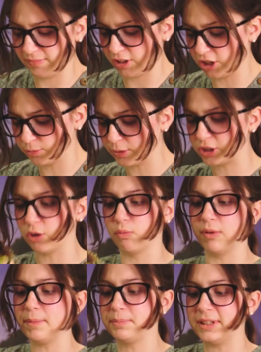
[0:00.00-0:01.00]
You're supposed to
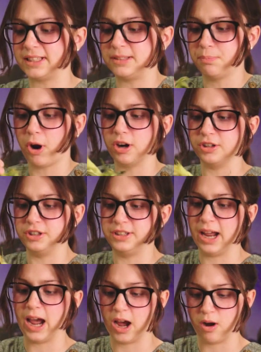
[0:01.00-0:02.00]
rip this part
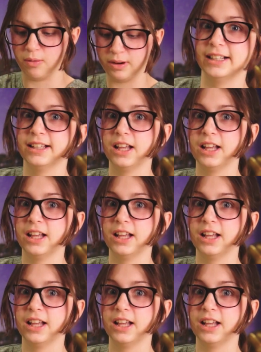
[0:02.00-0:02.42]
down.